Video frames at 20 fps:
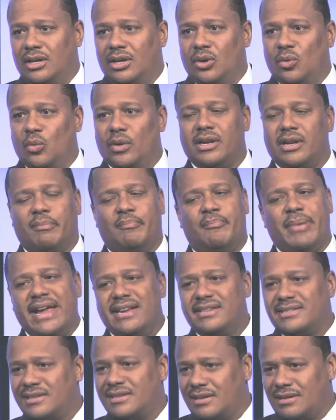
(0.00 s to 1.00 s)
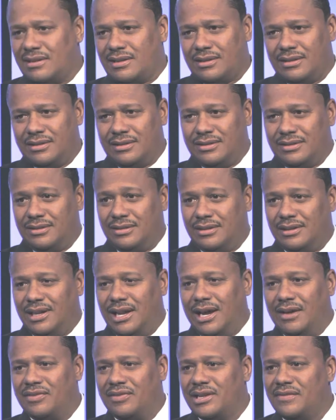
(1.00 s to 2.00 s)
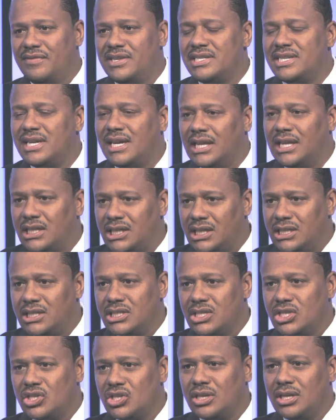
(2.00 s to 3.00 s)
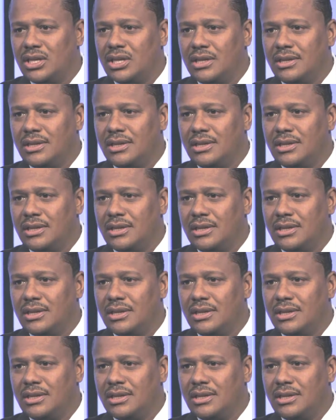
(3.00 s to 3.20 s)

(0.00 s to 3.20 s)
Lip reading: with a basic level of intelligence